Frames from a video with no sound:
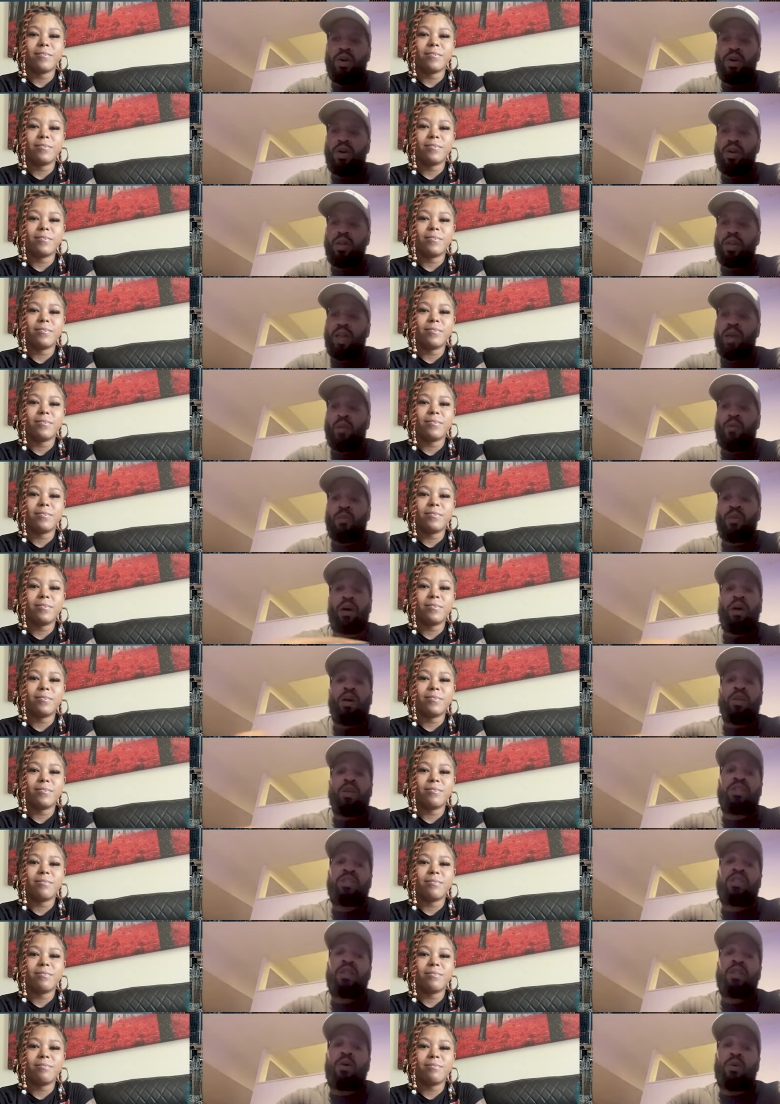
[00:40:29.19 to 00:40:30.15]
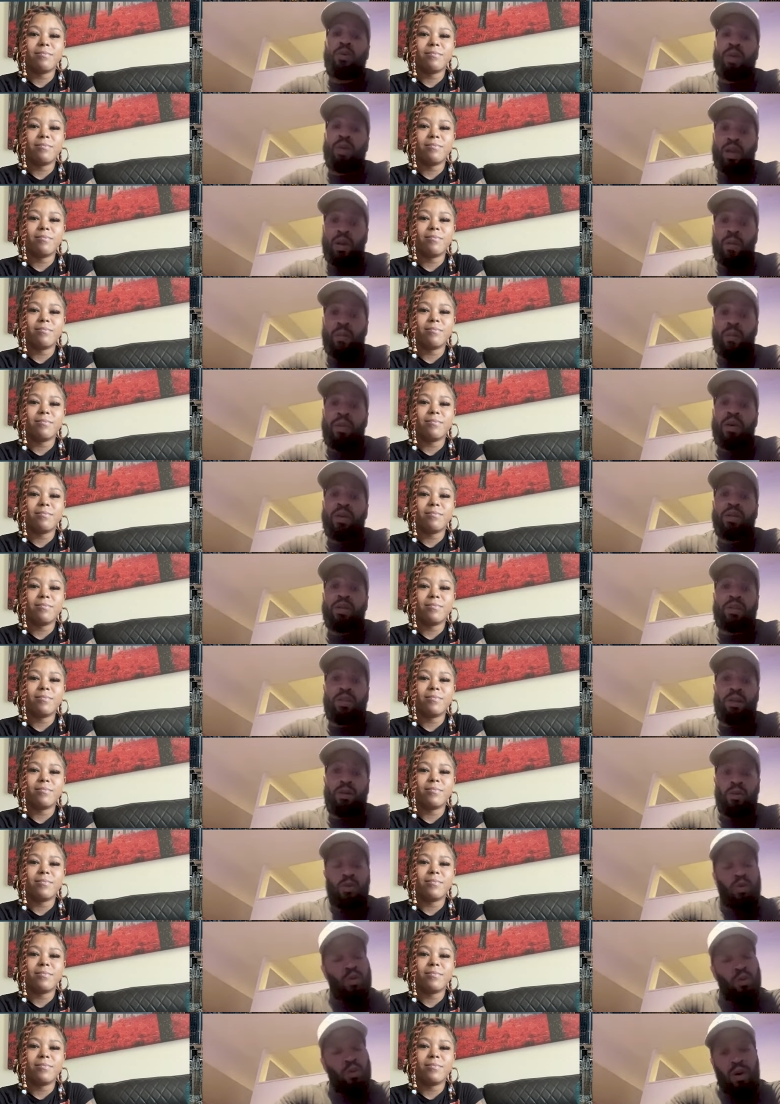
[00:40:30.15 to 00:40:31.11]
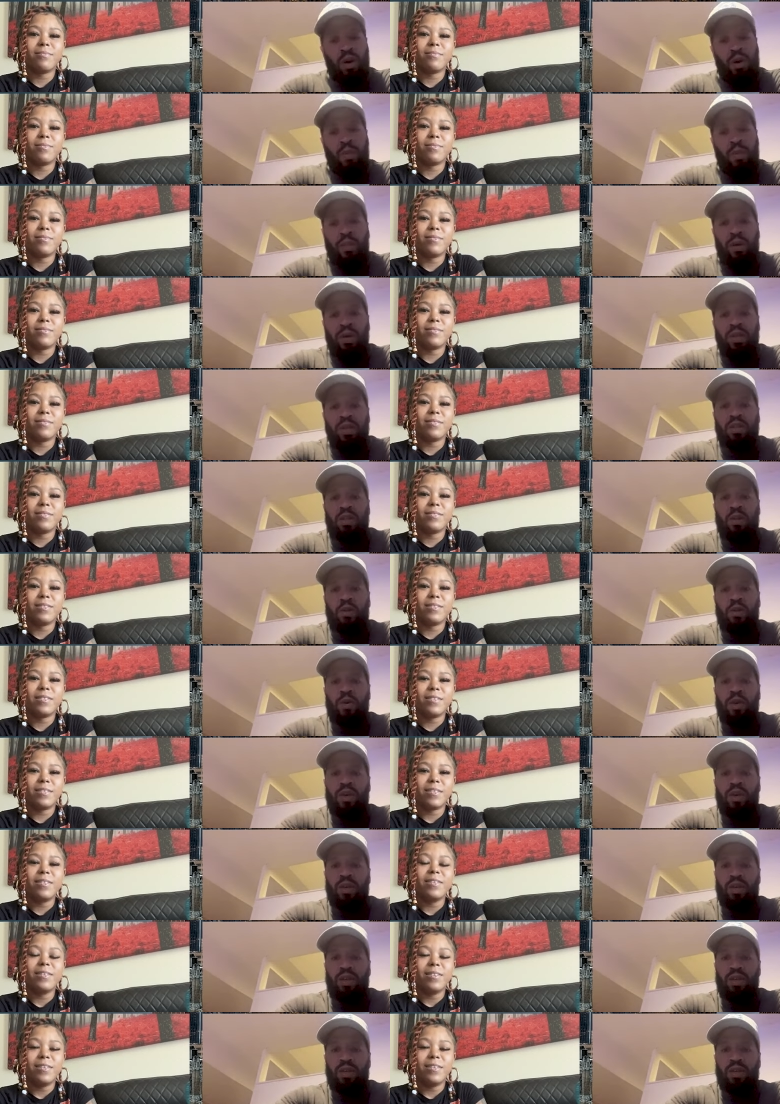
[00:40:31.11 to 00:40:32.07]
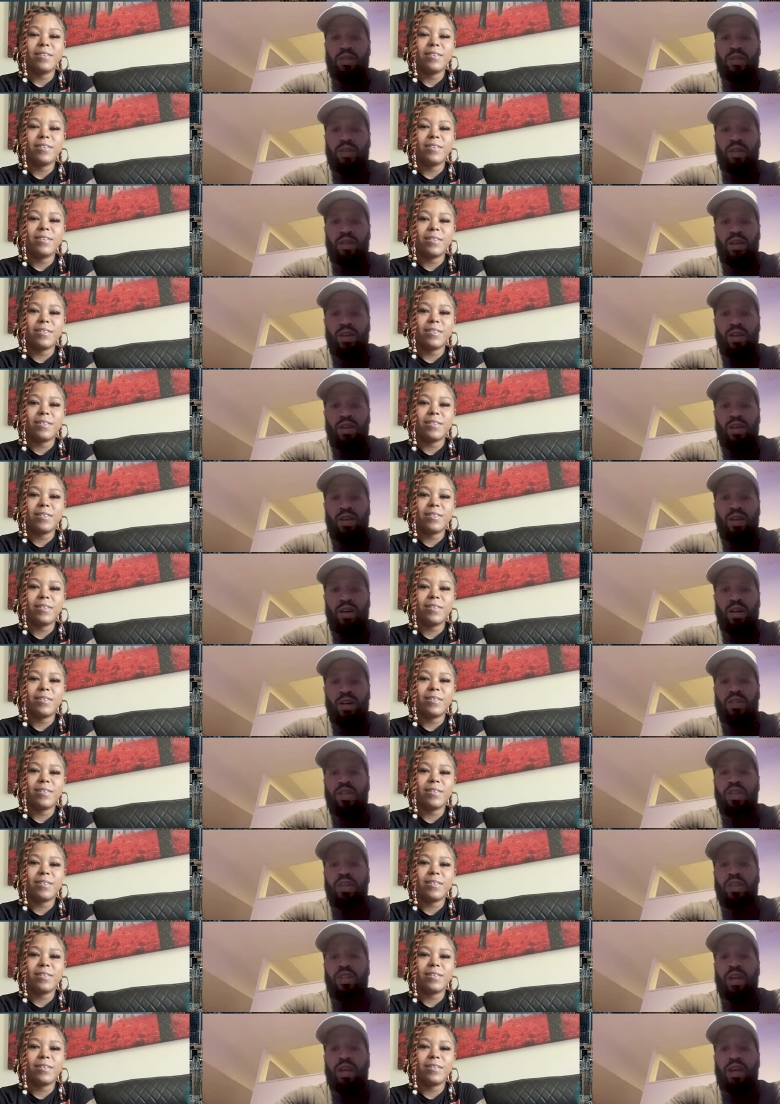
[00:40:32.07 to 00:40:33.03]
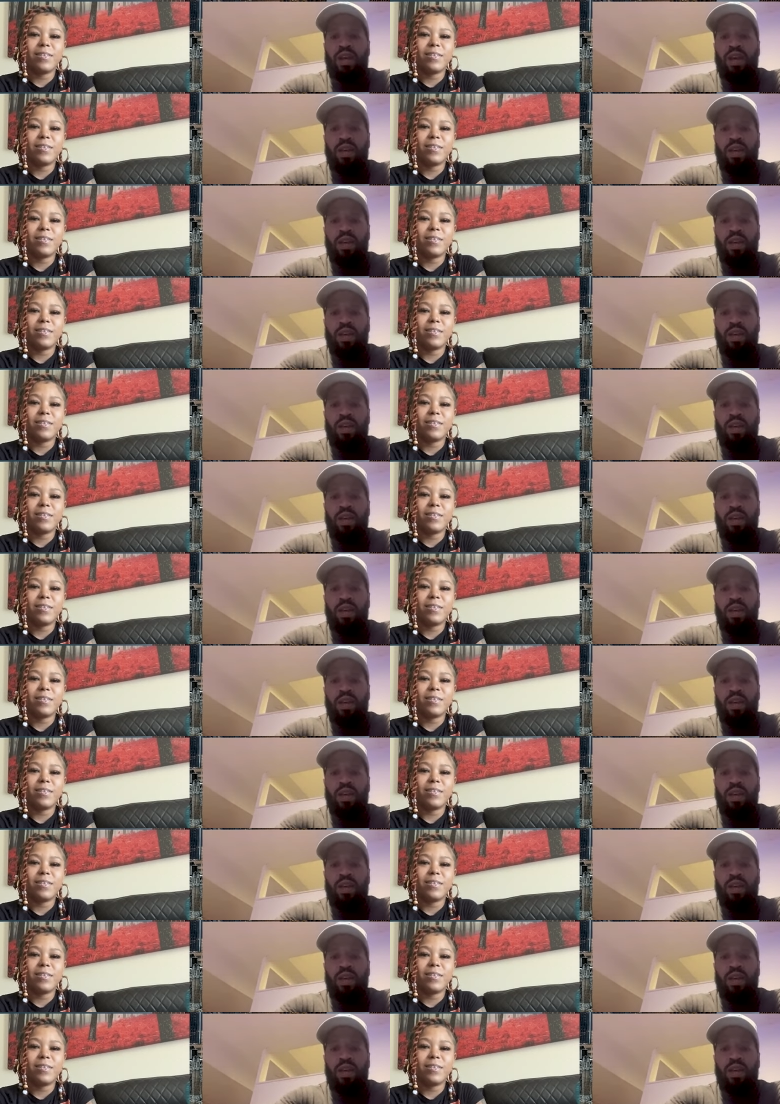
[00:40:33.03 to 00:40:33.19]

Speaker 1: like a stow, like a busto. You know, a busto is a chick that